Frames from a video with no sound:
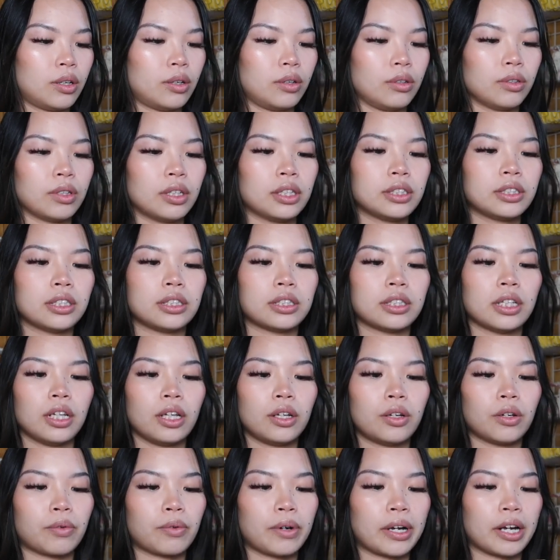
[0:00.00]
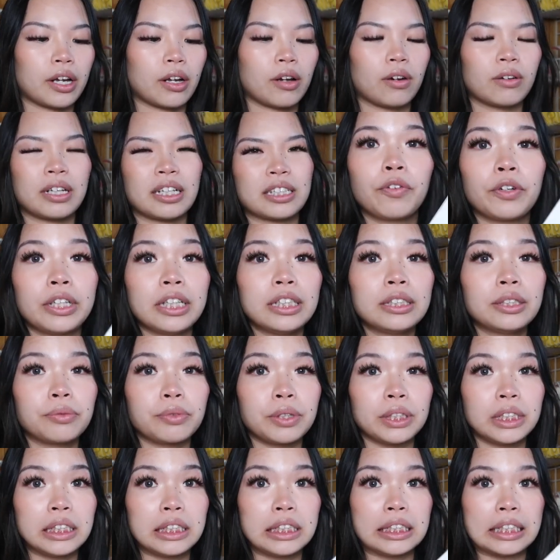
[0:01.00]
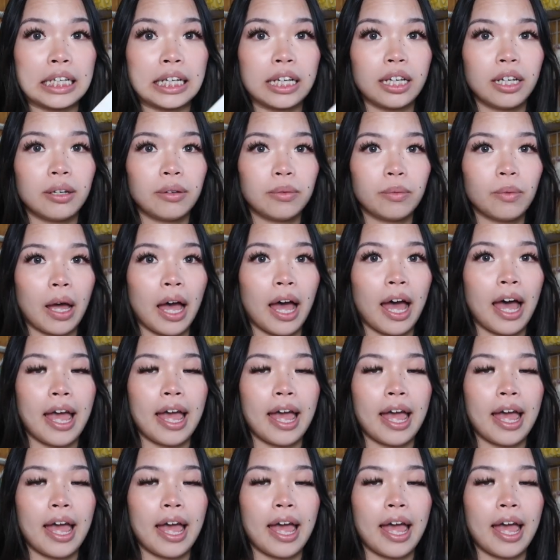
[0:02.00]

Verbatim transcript: Oh, this is a little ring. So for this receipt,